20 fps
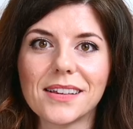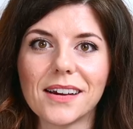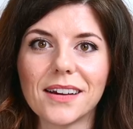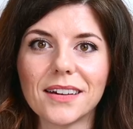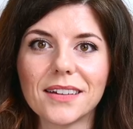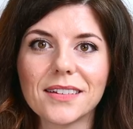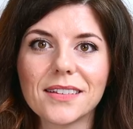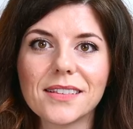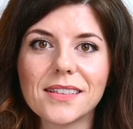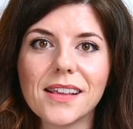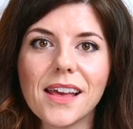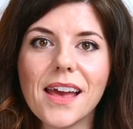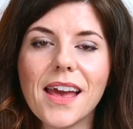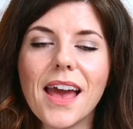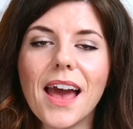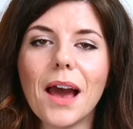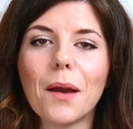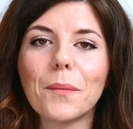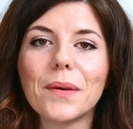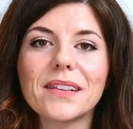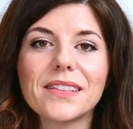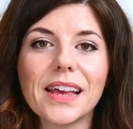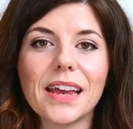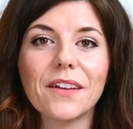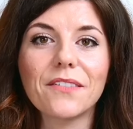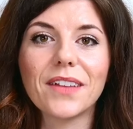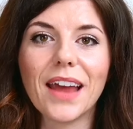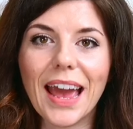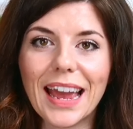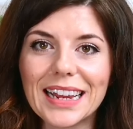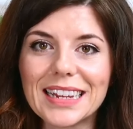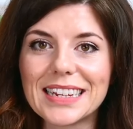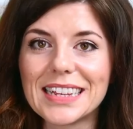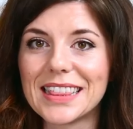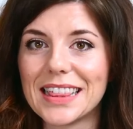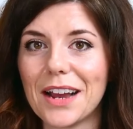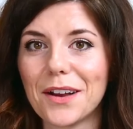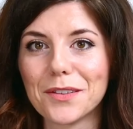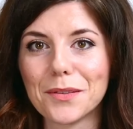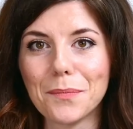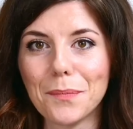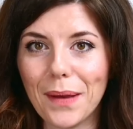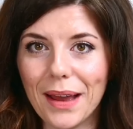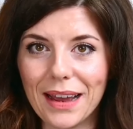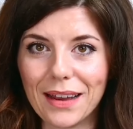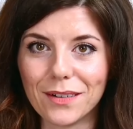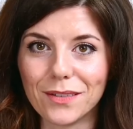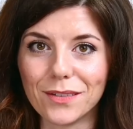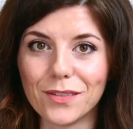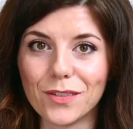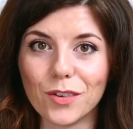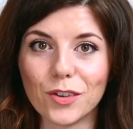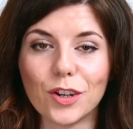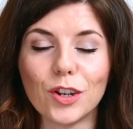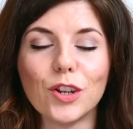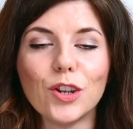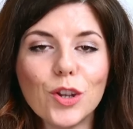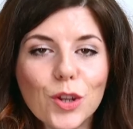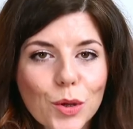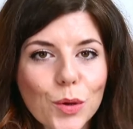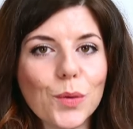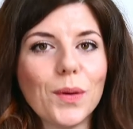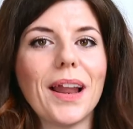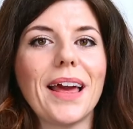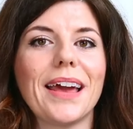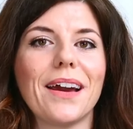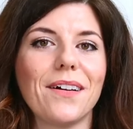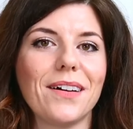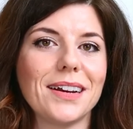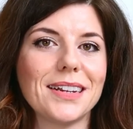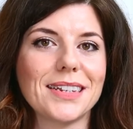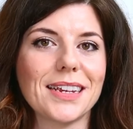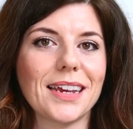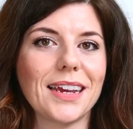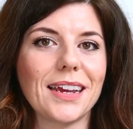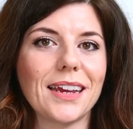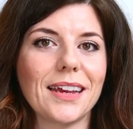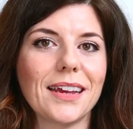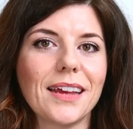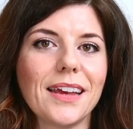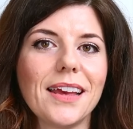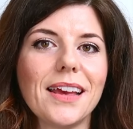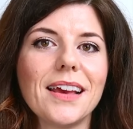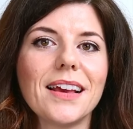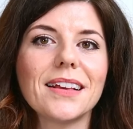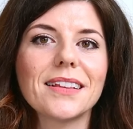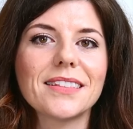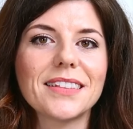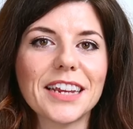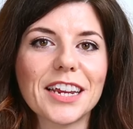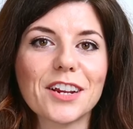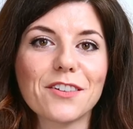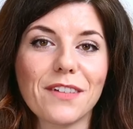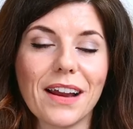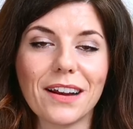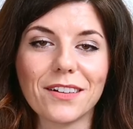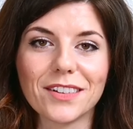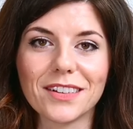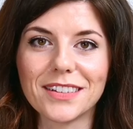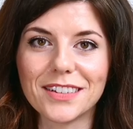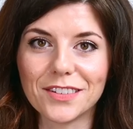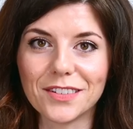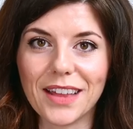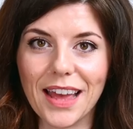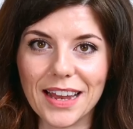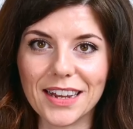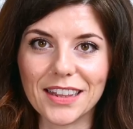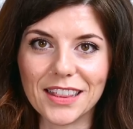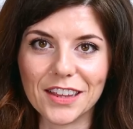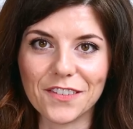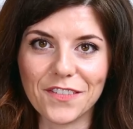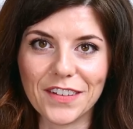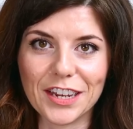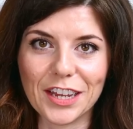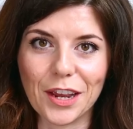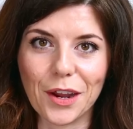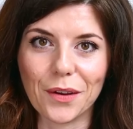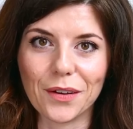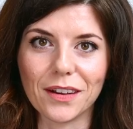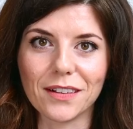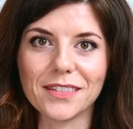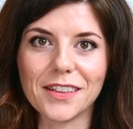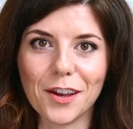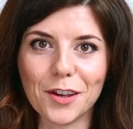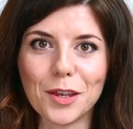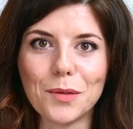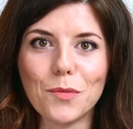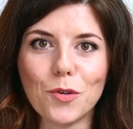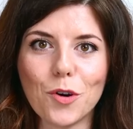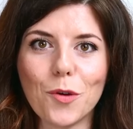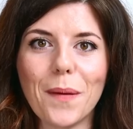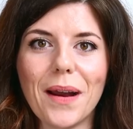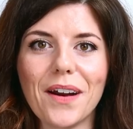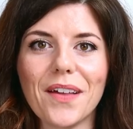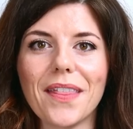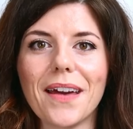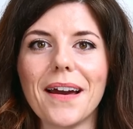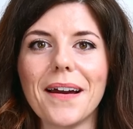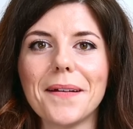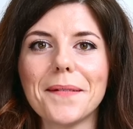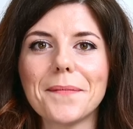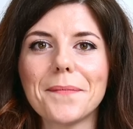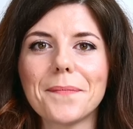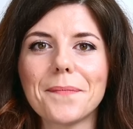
us, and we saved eighty thousand pounds on a new layout idea. Stick around until the end of this video and I'll tell you more about that.